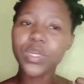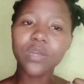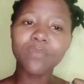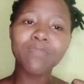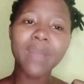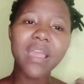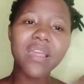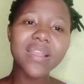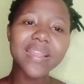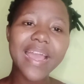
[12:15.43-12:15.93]

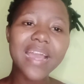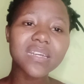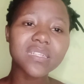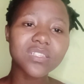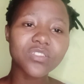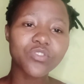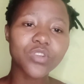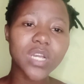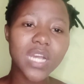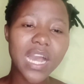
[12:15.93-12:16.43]
My
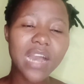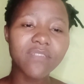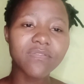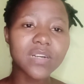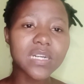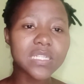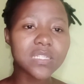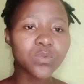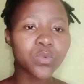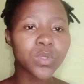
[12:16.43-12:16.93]
legs
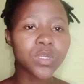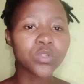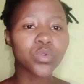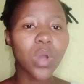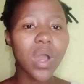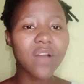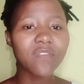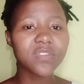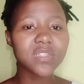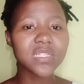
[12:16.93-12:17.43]
recovered with
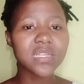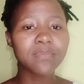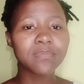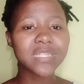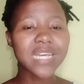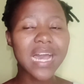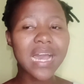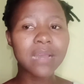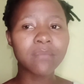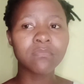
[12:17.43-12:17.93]
after some
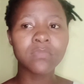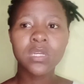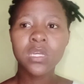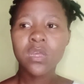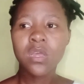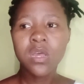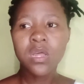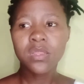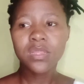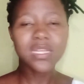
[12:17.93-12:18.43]
time
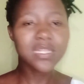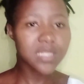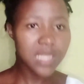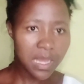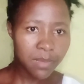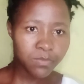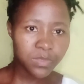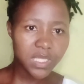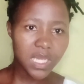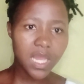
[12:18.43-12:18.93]
the
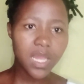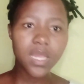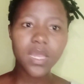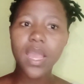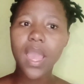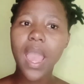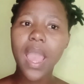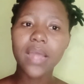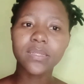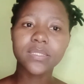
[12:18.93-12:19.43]
same
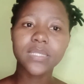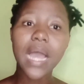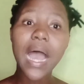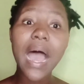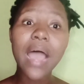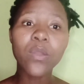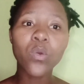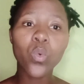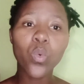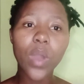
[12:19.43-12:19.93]
day, and
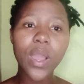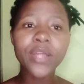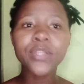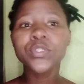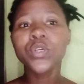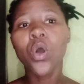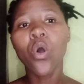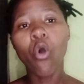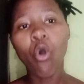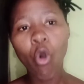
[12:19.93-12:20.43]
I
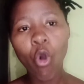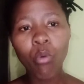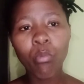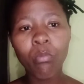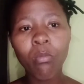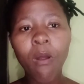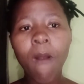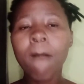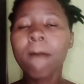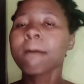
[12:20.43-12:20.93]
went
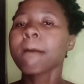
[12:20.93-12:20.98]
home.